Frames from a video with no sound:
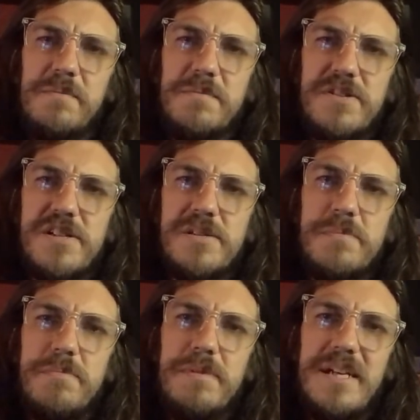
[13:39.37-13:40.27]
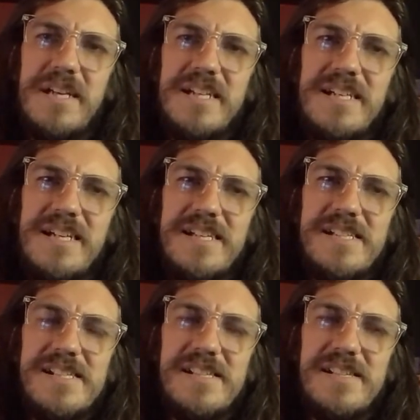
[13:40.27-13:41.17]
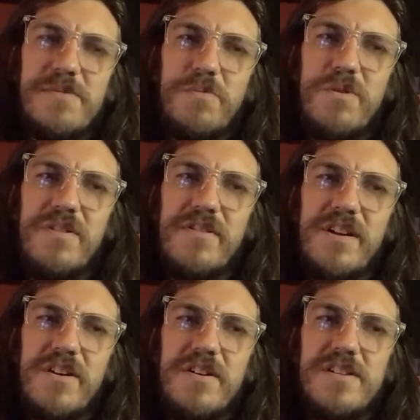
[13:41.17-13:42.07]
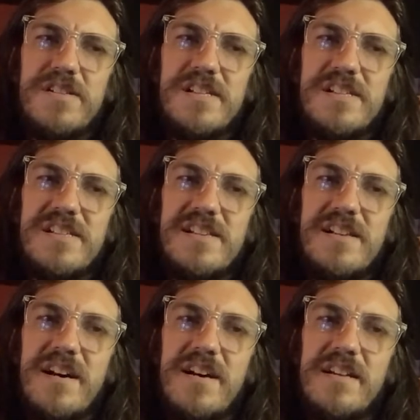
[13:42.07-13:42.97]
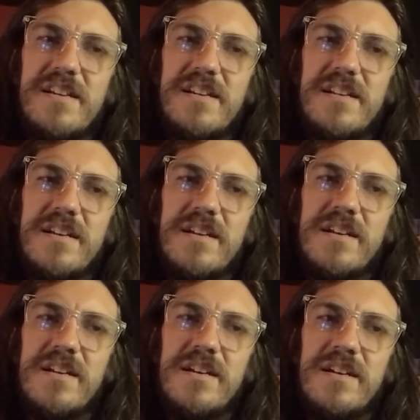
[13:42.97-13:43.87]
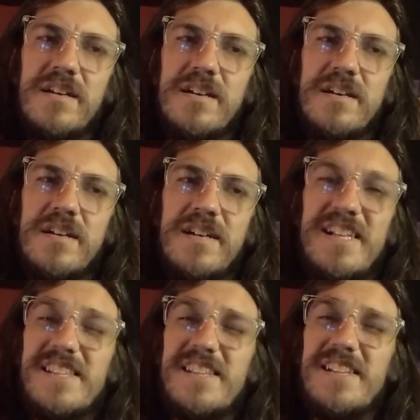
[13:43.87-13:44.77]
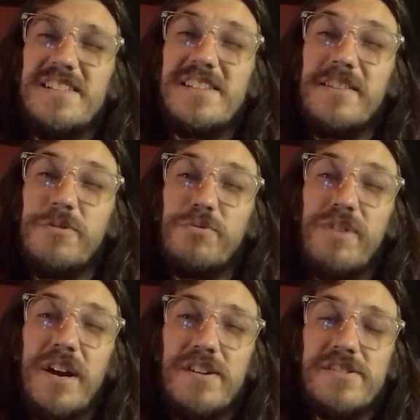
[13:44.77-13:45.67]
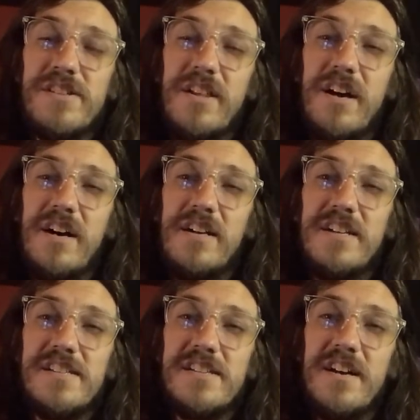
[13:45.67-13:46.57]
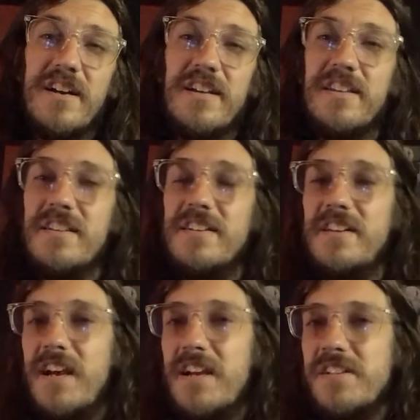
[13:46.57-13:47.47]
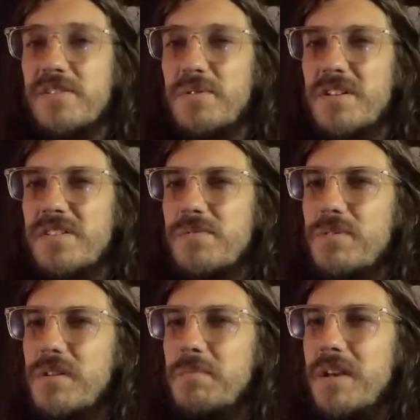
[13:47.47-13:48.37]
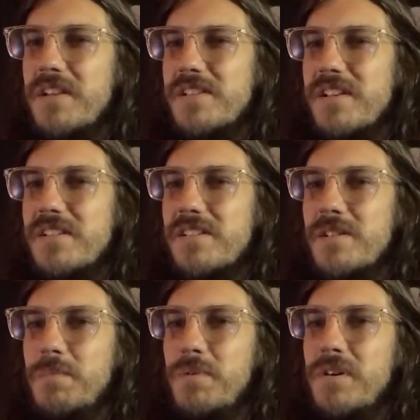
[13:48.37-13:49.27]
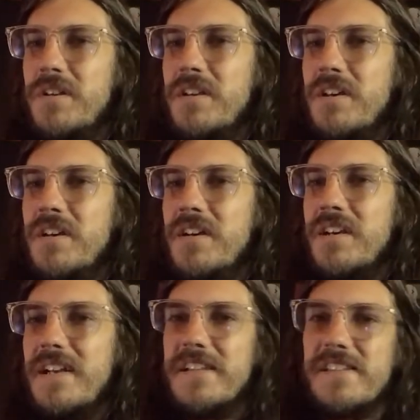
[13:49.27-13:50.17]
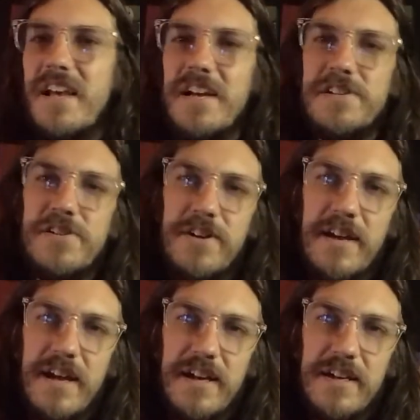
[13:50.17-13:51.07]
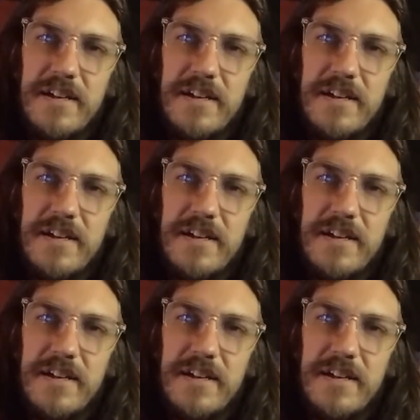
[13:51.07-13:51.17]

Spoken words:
just because one of the cards is not, it's in the rare slot, it's not in the deck, so it doesn't really make sense to put its extra deck